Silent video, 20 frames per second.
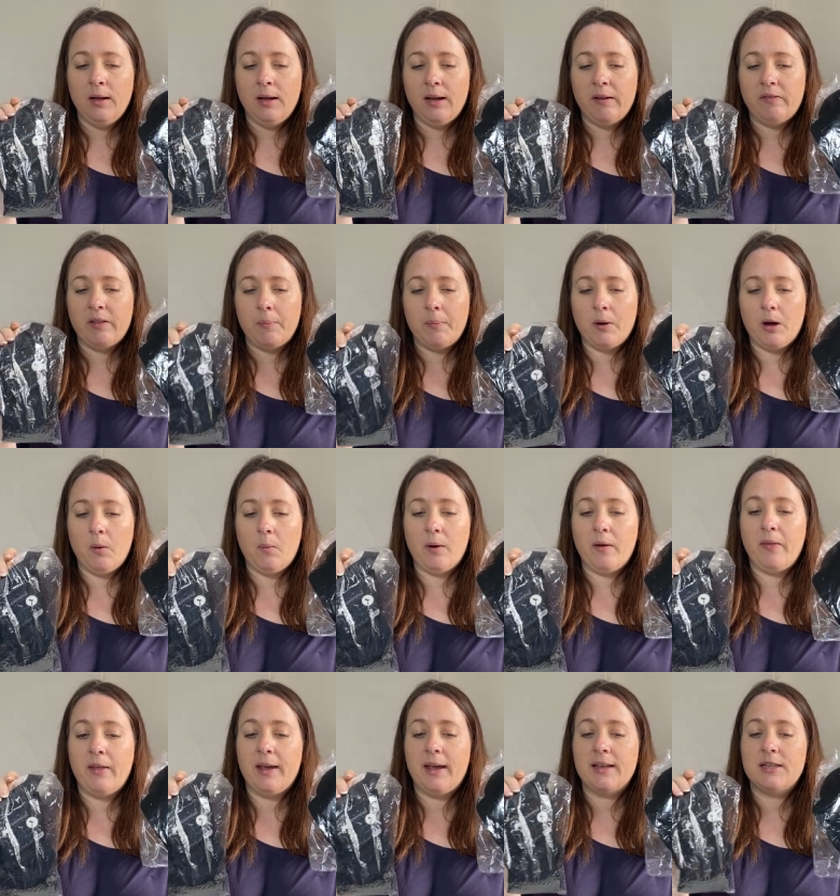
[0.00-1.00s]
If they buy
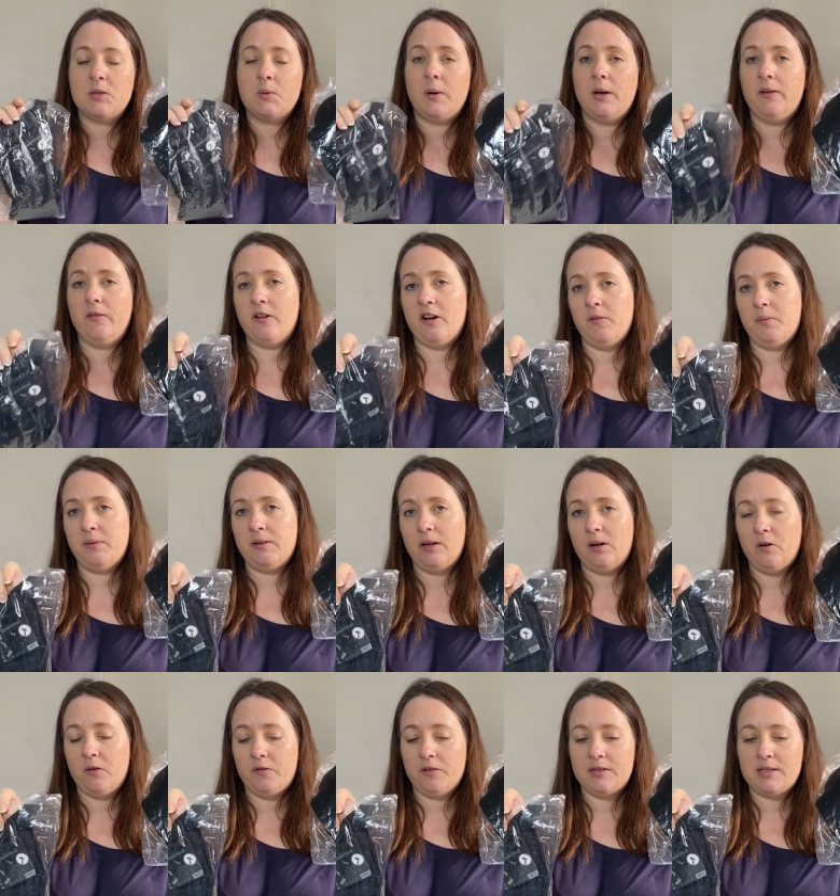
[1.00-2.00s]
one, they get
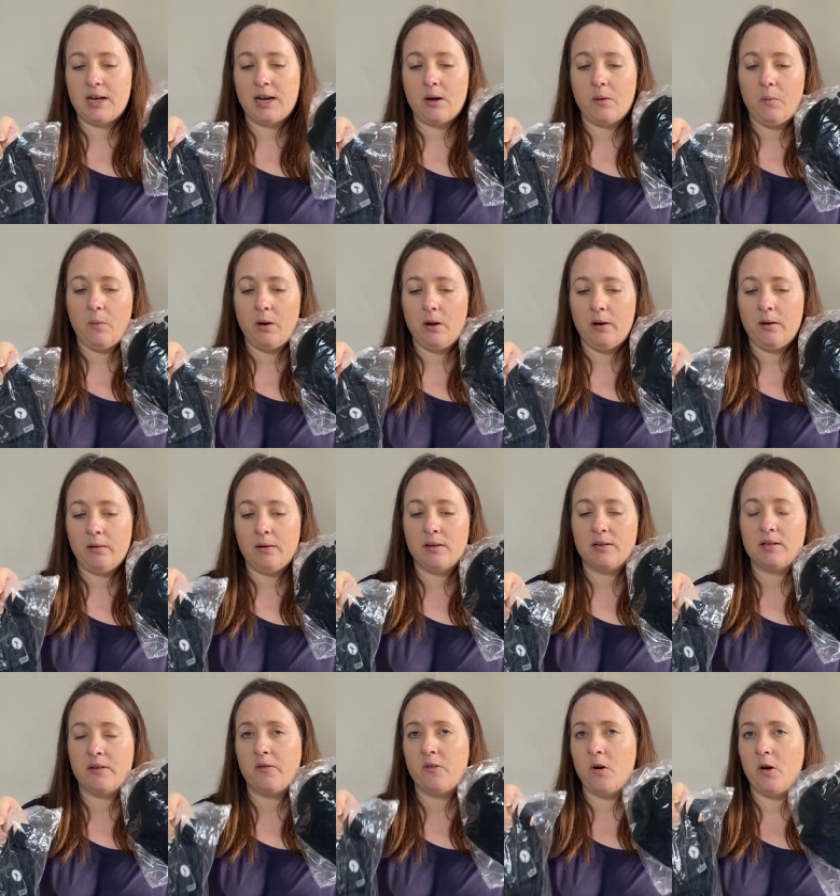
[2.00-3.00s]
25% off the second one
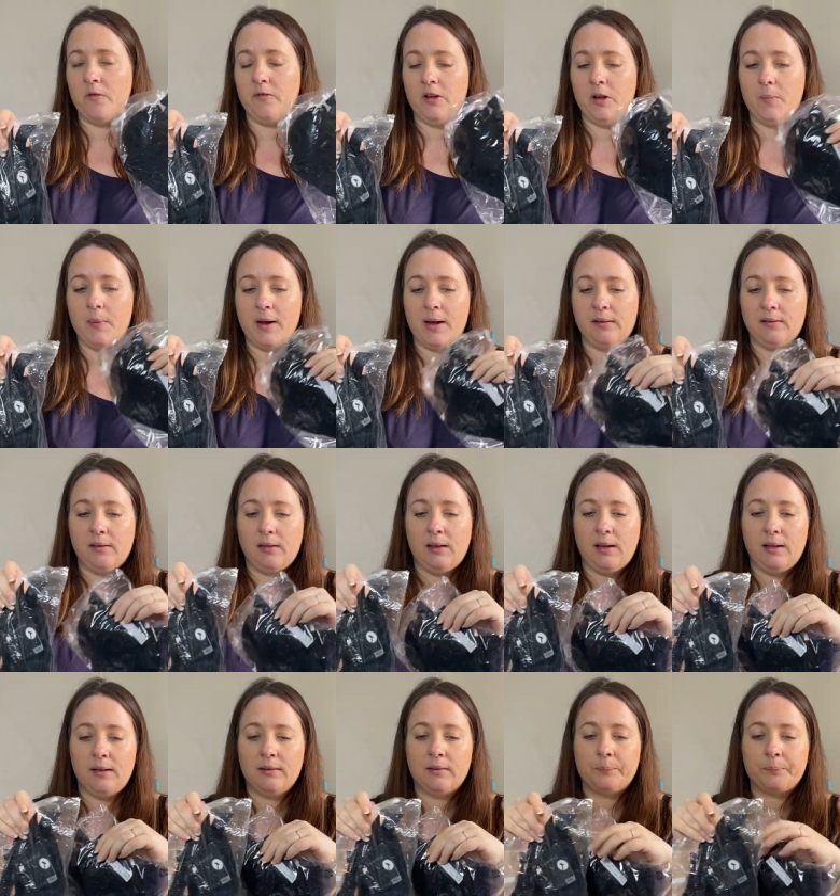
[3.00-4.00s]
because I've got a few pairs of
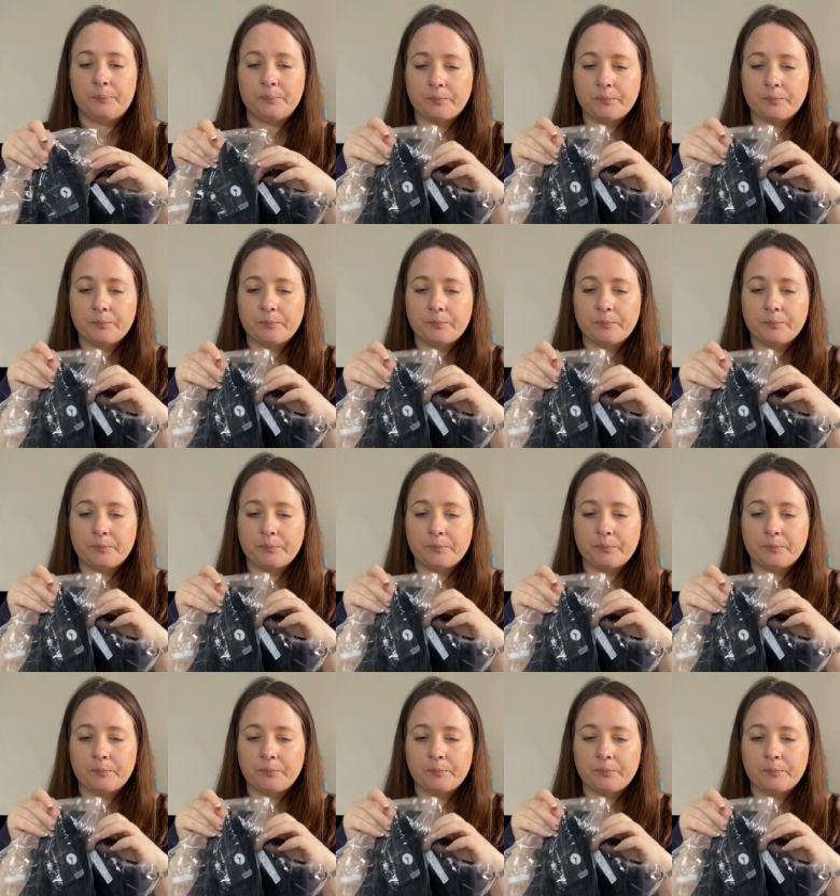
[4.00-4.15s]
these.